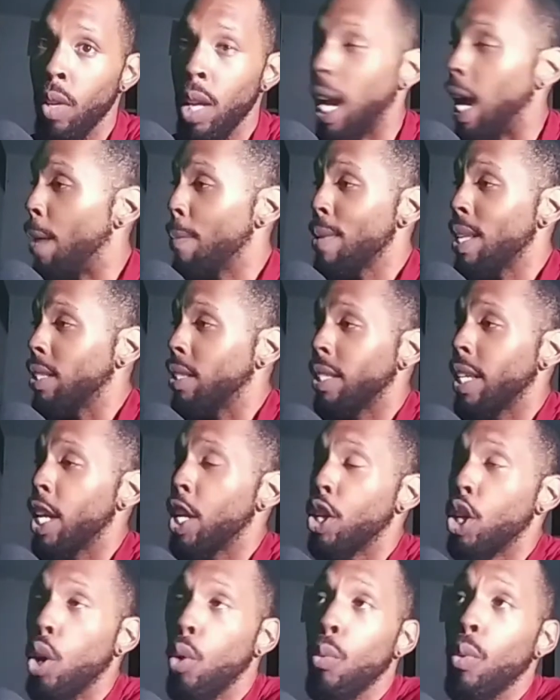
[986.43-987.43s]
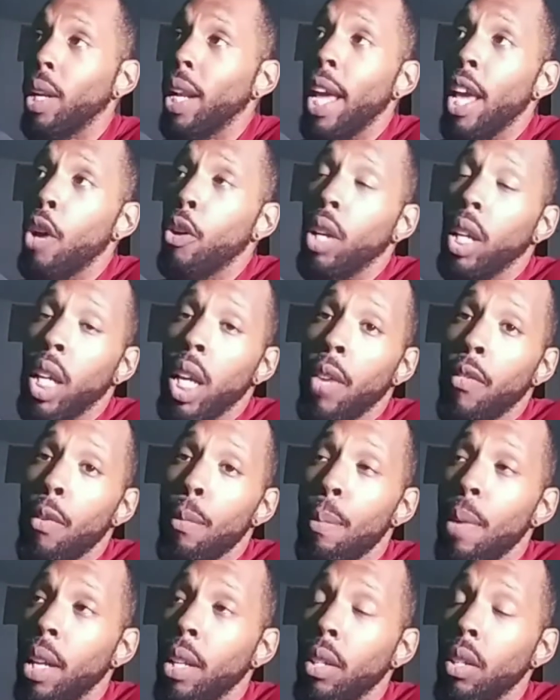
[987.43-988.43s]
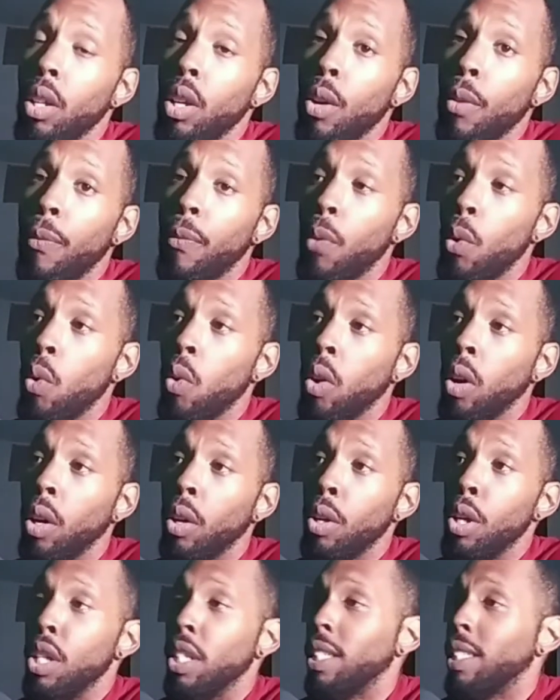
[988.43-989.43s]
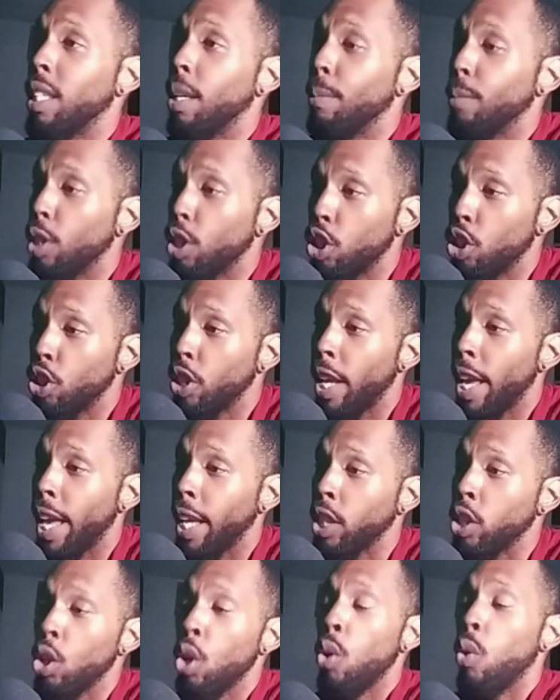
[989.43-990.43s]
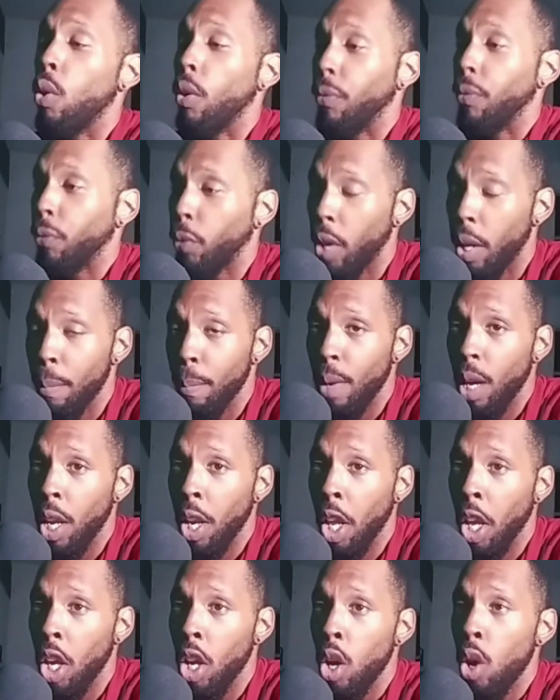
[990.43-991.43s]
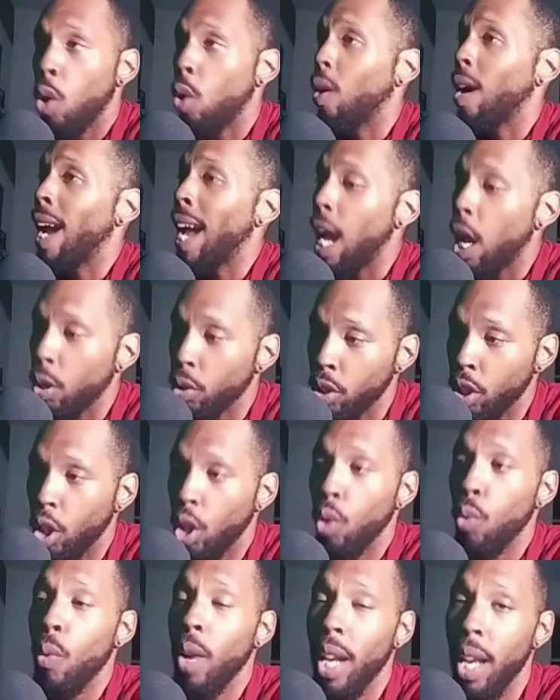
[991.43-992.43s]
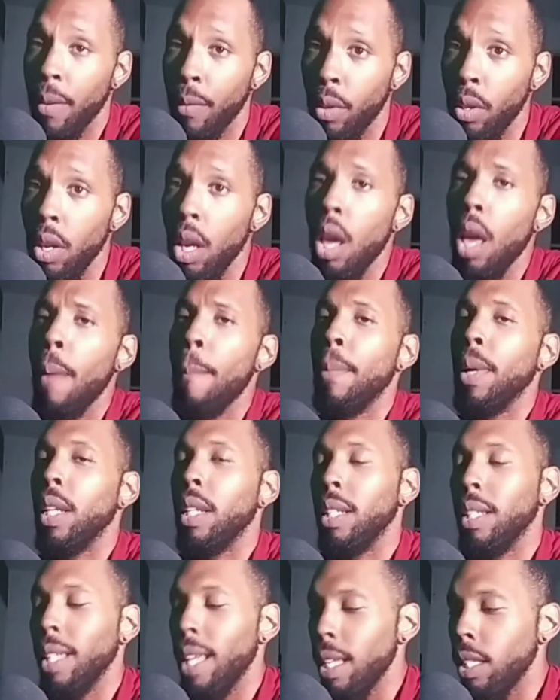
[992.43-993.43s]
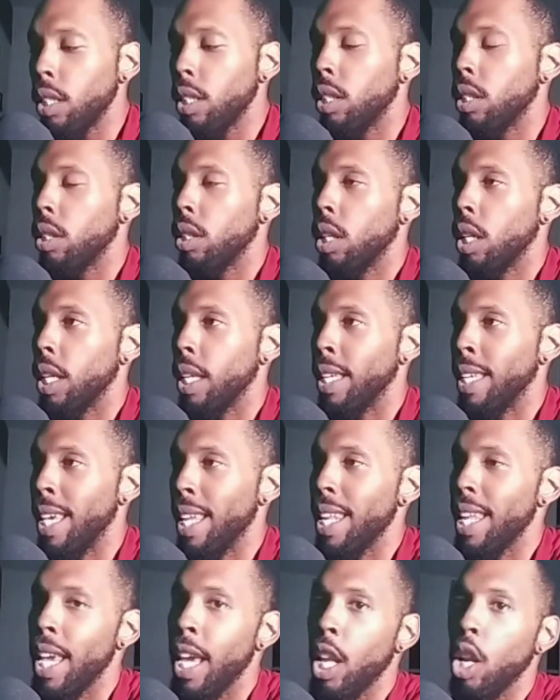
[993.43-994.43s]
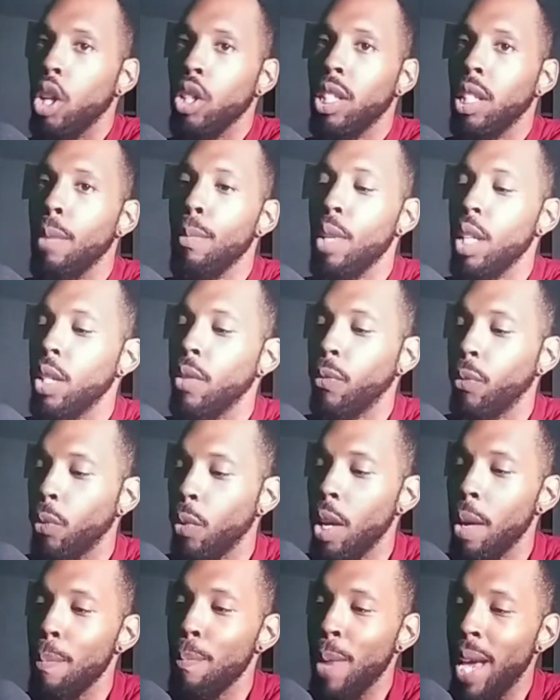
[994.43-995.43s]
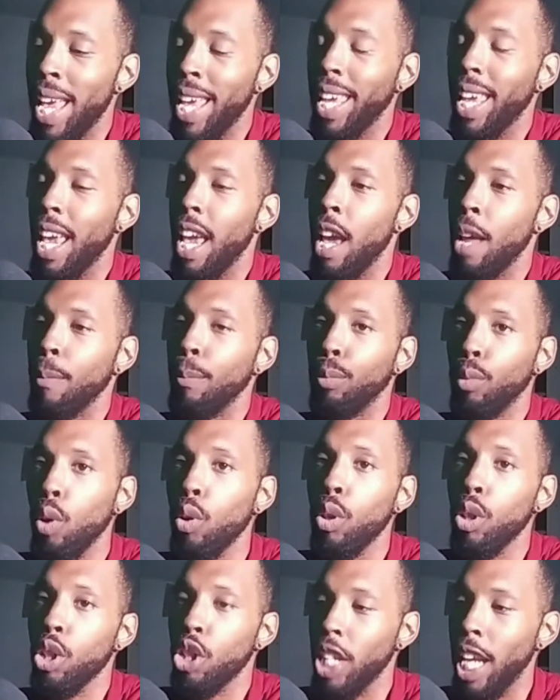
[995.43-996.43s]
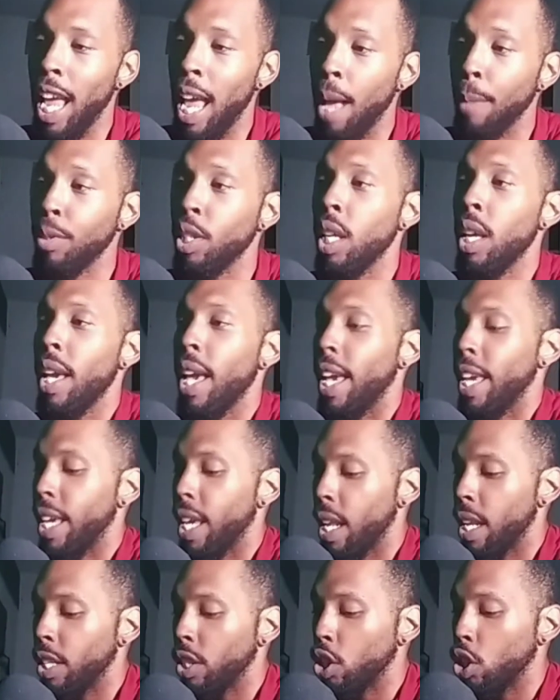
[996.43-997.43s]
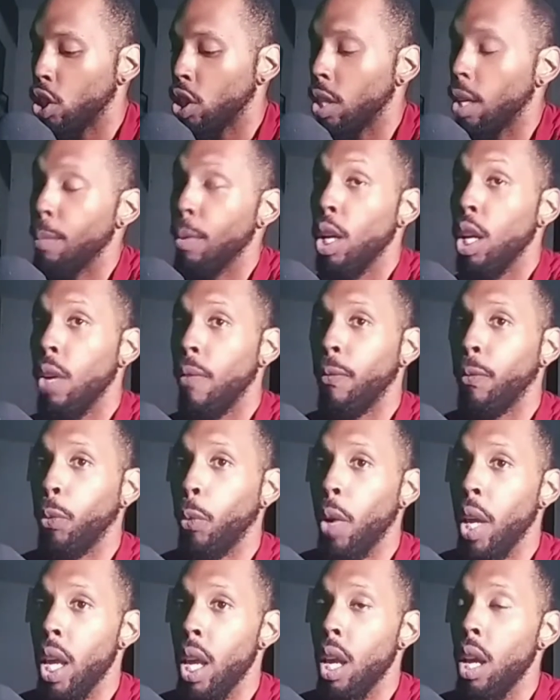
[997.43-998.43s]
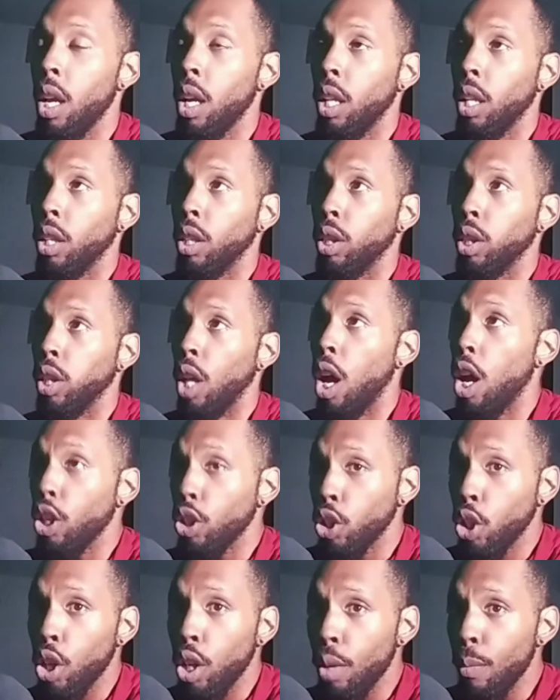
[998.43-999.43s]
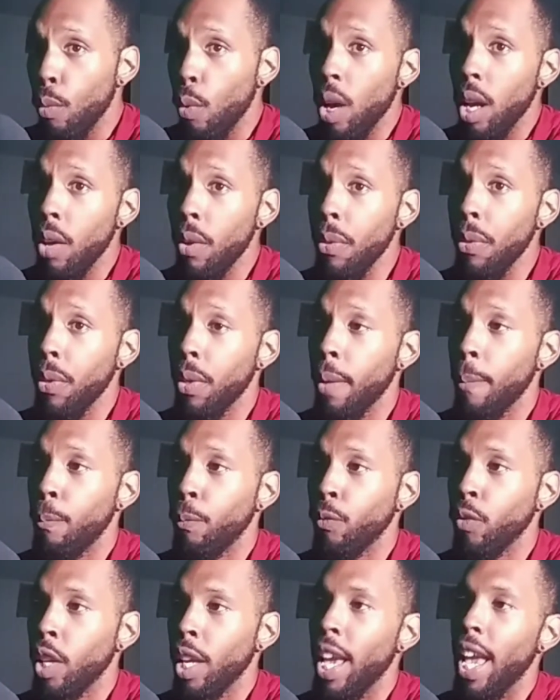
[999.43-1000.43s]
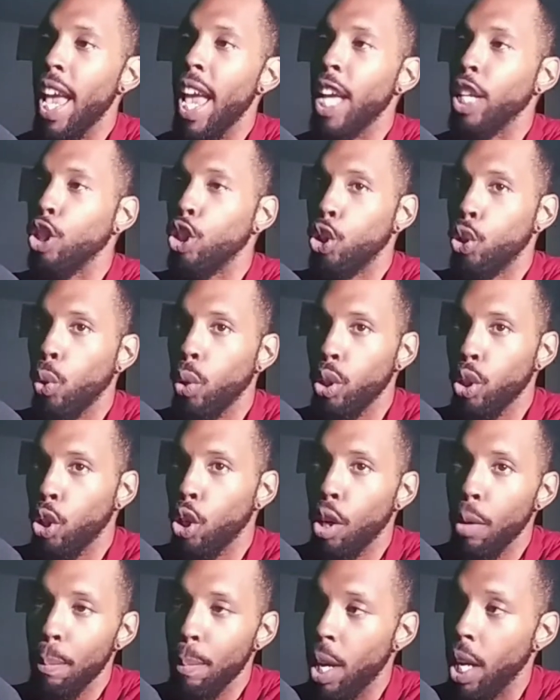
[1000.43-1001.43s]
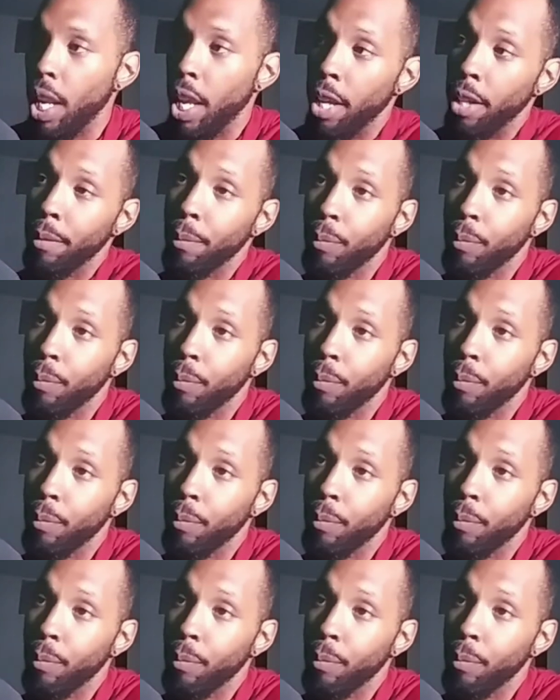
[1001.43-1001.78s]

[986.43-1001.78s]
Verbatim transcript: I'm not saying don't rely on the government for stimulus checks or free money or housing or whatever, but let's get in on some of these free bank and brokerage apps and get into some free long term wealth and short term money.